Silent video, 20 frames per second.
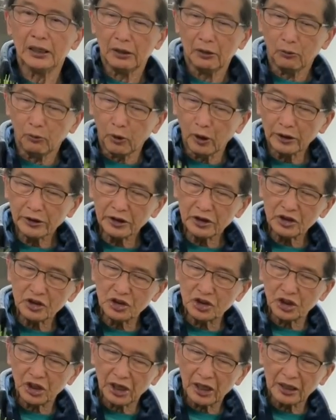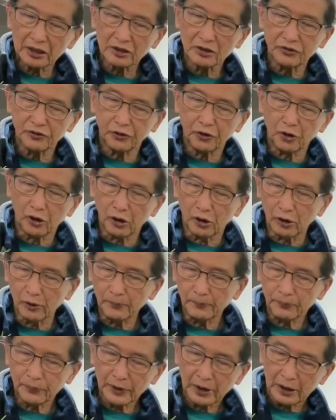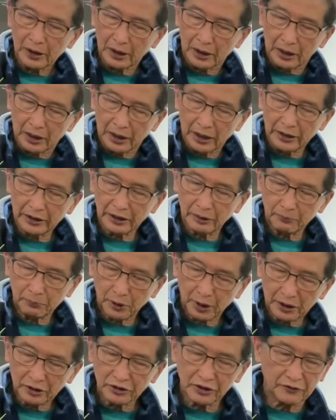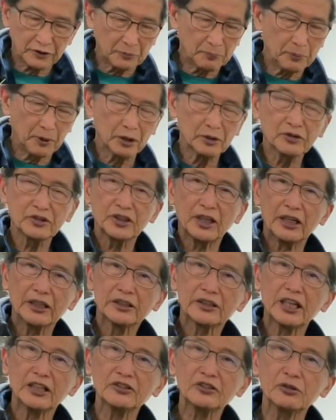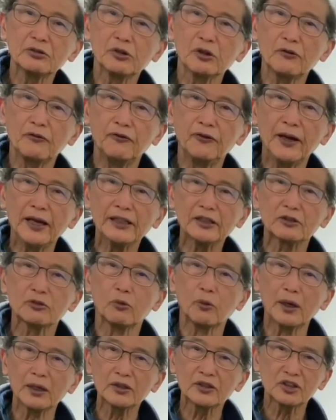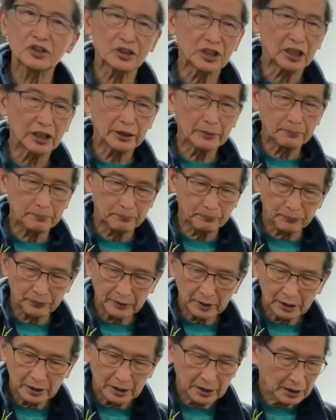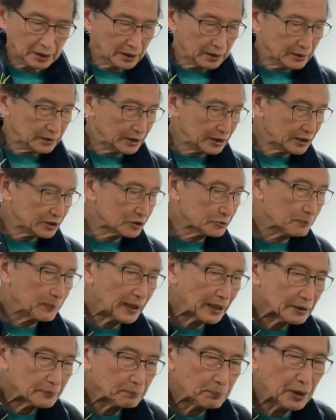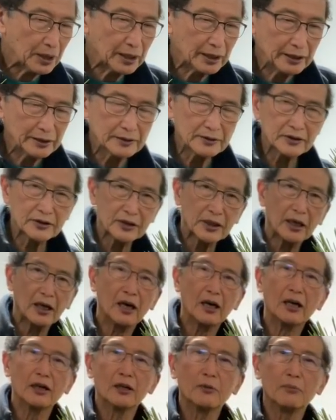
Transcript: what is charged for in the price of a bonsai doesn't reflect one's time. These black pines are